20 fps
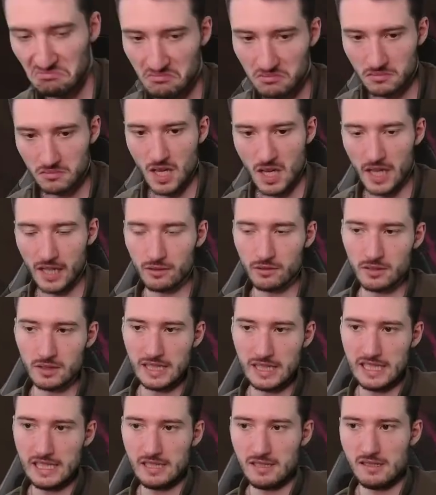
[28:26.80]
I don't
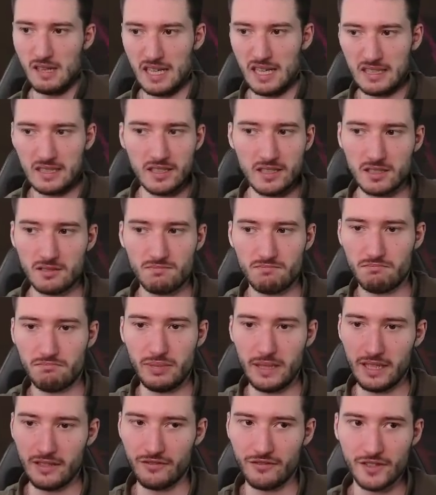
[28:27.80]
need, like, this
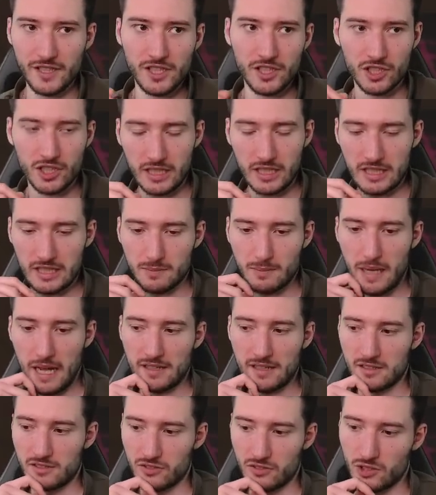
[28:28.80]
big finisher that's
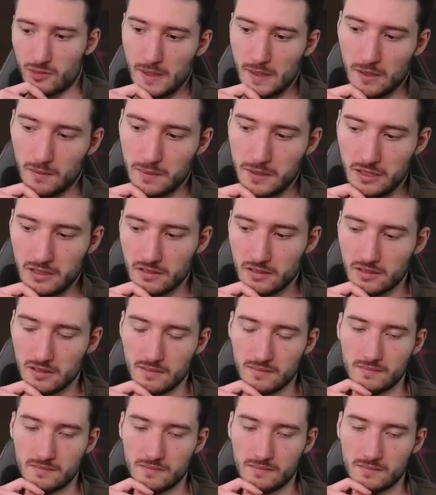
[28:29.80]
bad into Spell Pierce.